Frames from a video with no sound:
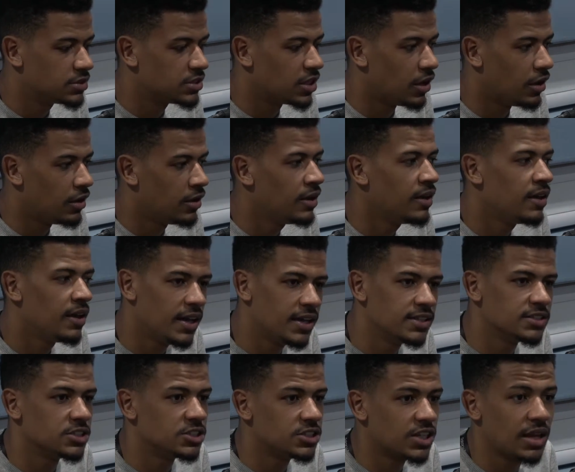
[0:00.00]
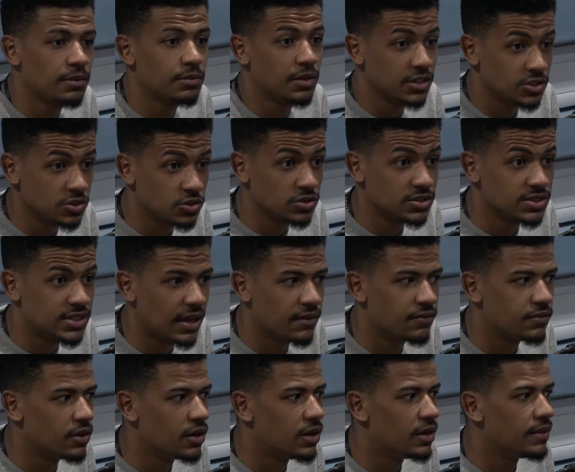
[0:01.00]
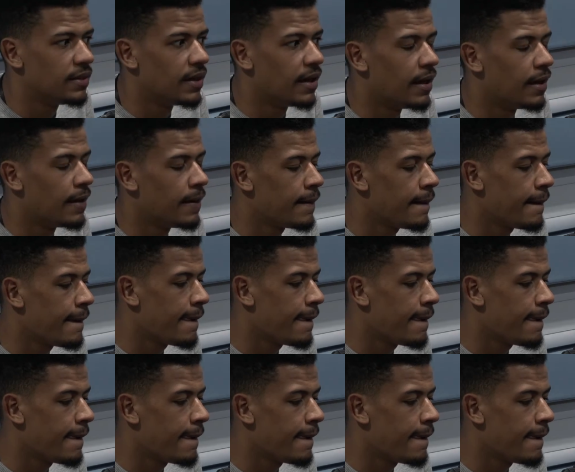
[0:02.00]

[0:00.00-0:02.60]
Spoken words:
So it's a shame that he's not definitely there.